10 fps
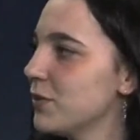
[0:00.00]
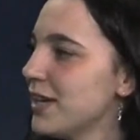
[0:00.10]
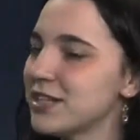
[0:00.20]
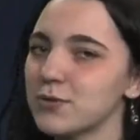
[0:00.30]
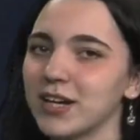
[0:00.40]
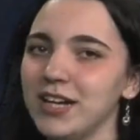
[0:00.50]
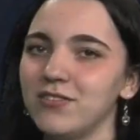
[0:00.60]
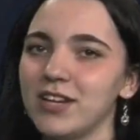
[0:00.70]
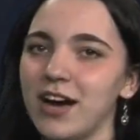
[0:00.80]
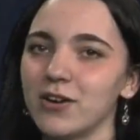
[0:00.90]
Going into our
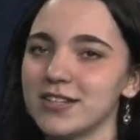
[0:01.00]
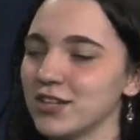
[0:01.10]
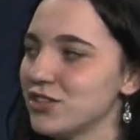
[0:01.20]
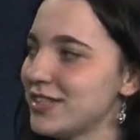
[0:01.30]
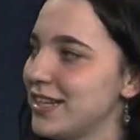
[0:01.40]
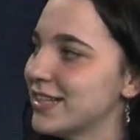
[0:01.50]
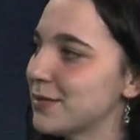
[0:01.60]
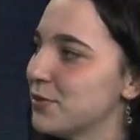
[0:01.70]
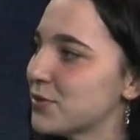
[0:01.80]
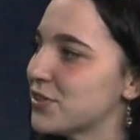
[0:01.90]
evening hours, actually seeing
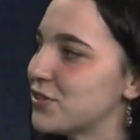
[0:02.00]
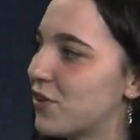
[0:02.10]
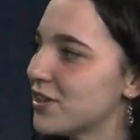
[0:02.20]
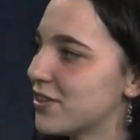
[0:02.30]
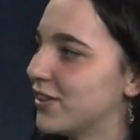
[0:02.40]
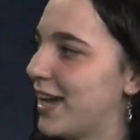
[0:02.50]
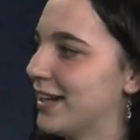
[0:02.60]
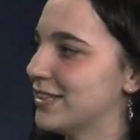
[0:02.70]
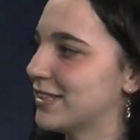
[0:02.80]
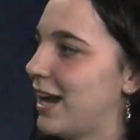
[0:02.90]
some of those stars on the
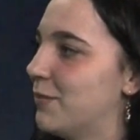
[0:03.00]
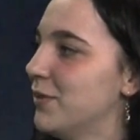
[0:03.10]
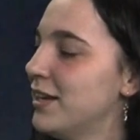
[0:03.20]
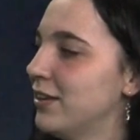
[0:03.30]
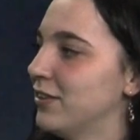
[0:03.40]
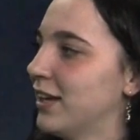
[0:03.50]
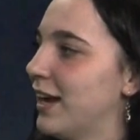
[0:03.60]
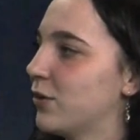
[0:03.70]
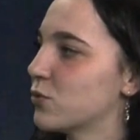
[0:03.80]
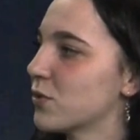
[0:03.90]
cactus cam
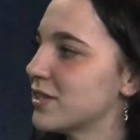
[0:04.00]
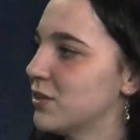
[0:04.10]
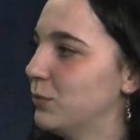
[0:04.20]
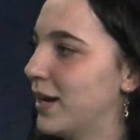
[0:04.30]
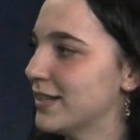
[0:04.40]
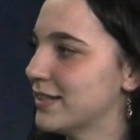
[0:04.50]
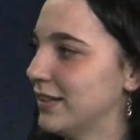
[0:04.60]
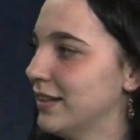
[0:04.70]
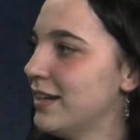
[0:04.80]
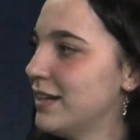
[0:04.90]
looking out towards the west
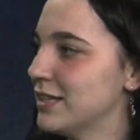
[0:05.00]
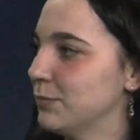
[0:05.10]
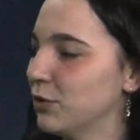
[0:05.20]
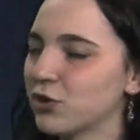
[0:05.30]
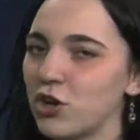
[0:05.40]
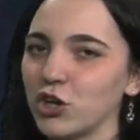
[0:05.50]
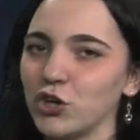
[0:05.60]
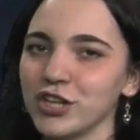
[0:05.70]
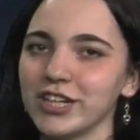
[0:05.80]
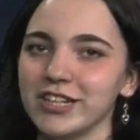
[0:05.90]
and some our
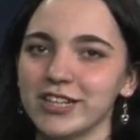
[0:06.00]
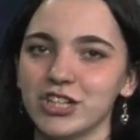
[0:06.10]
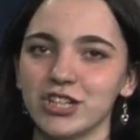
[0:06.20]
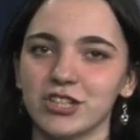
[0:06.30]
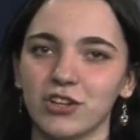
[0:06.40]
current conditions.